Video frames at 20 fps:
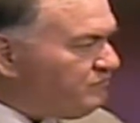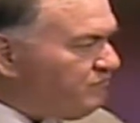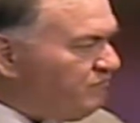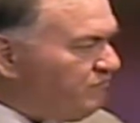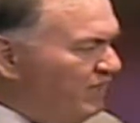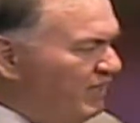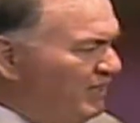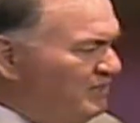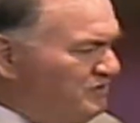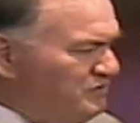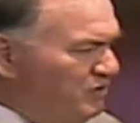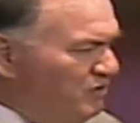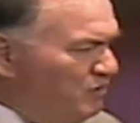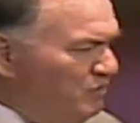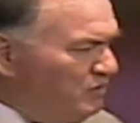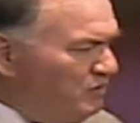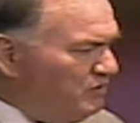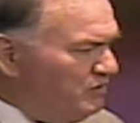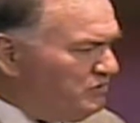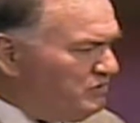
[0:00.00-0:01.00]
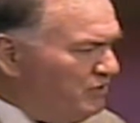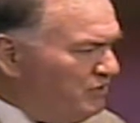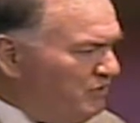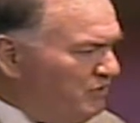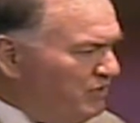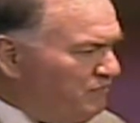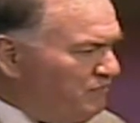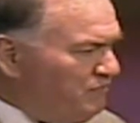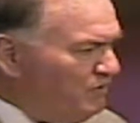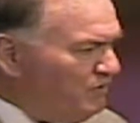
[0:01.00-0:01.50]
And so no need
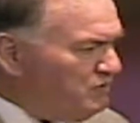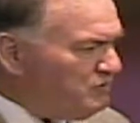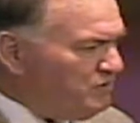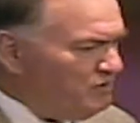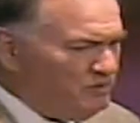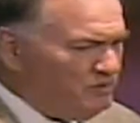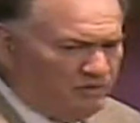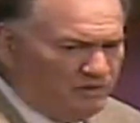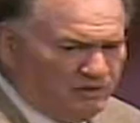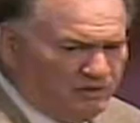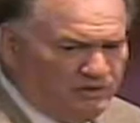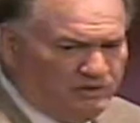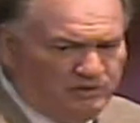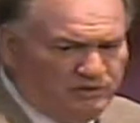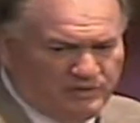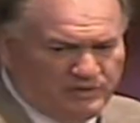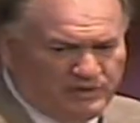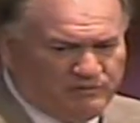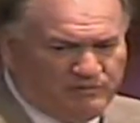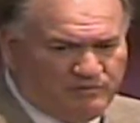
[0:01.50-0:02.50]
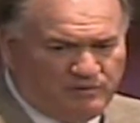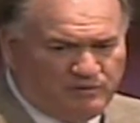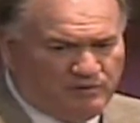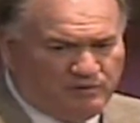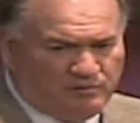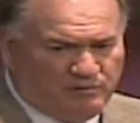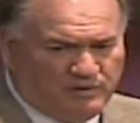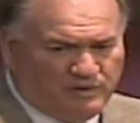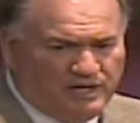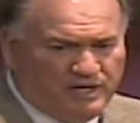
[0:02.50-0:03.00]
for us to do good or evil or
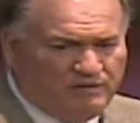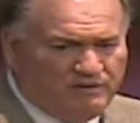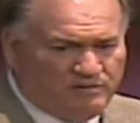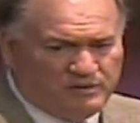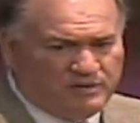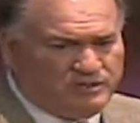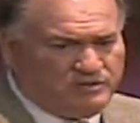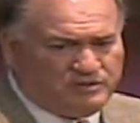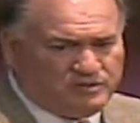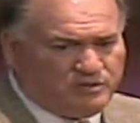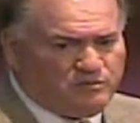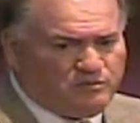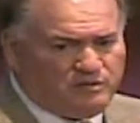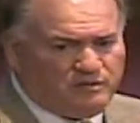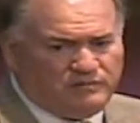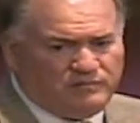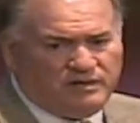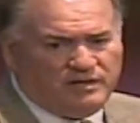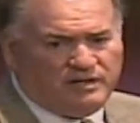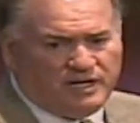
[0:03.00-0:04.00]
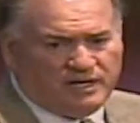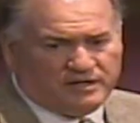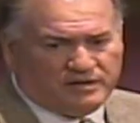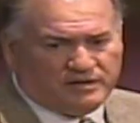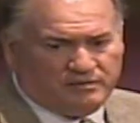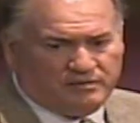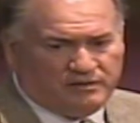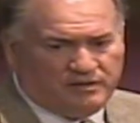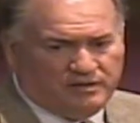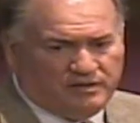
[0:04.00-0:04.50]
whatever. We just do what we feel like doing.